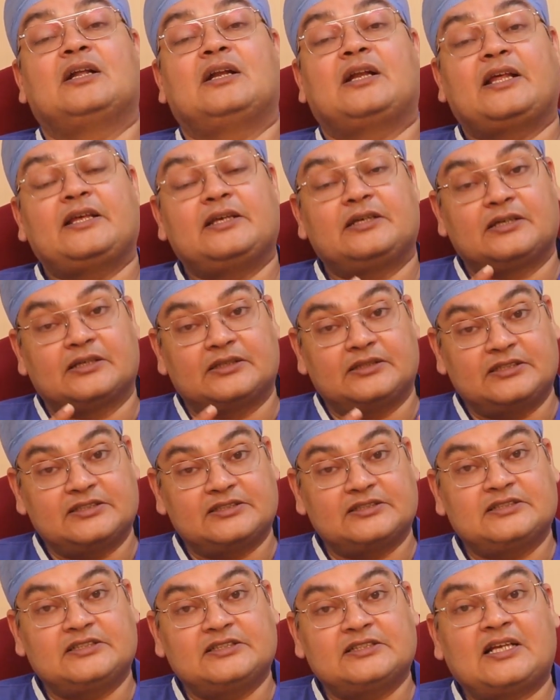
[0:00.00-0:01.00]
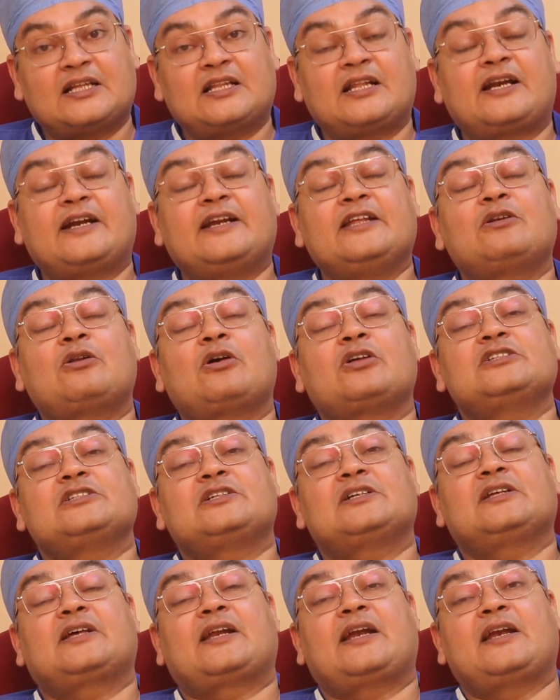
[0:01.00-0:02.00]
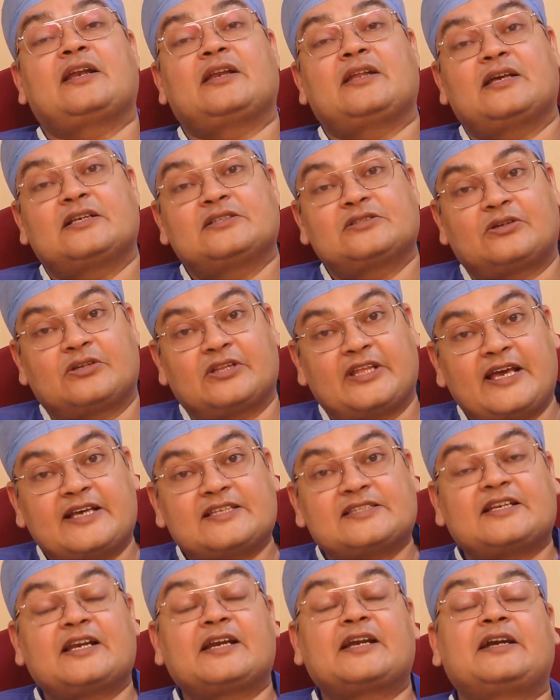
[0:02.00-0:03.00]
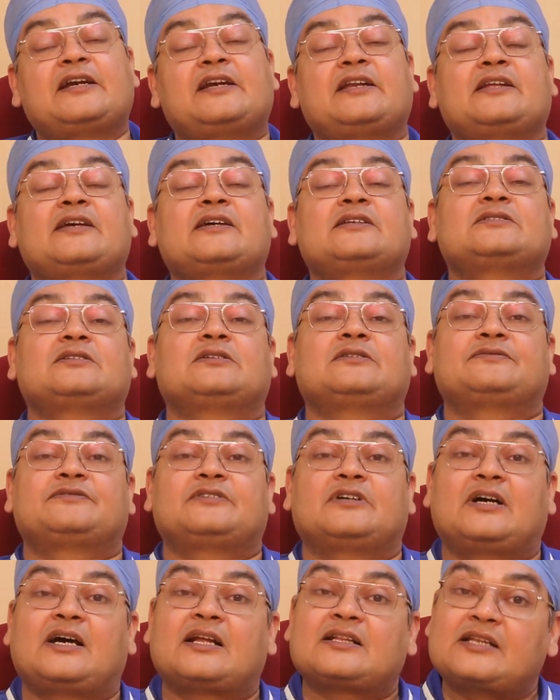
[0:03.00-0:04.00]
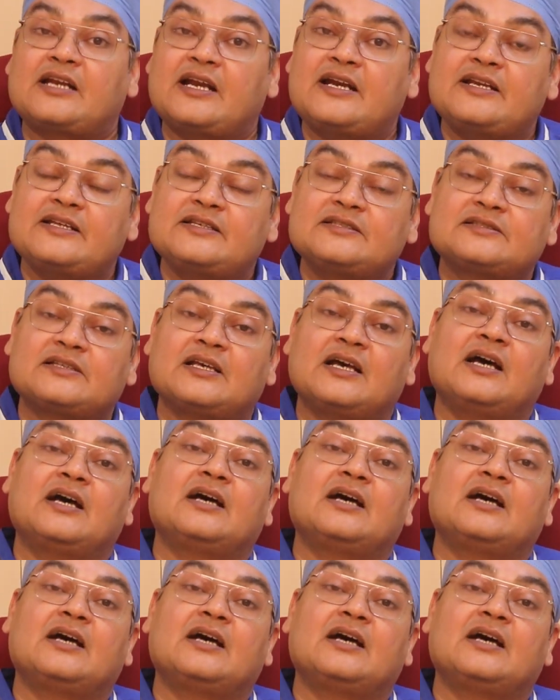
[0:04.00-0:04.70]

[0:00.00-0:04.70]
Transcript: These are the radiological criteria or the X-ray criteria of arthritis.